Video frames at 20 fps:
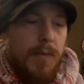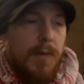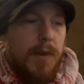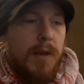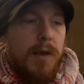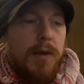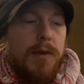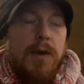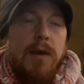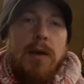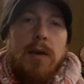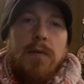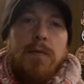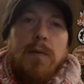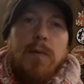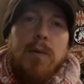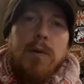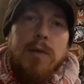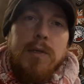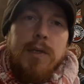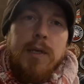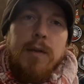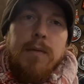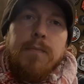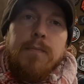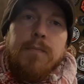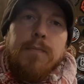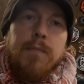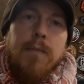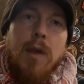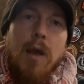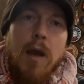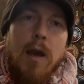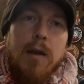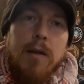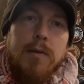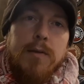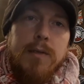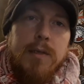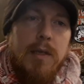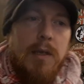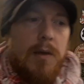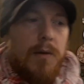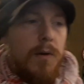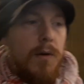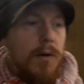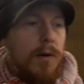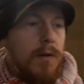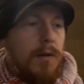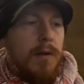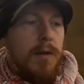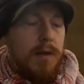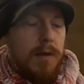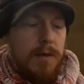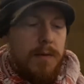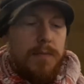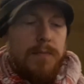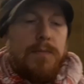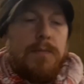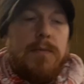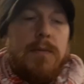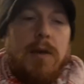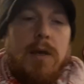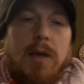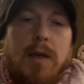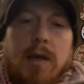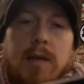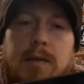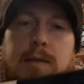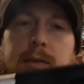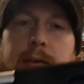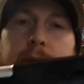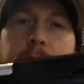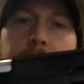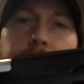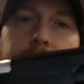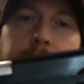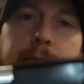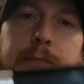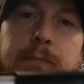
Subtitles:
I thank you for watching, and I'll see you all again soon.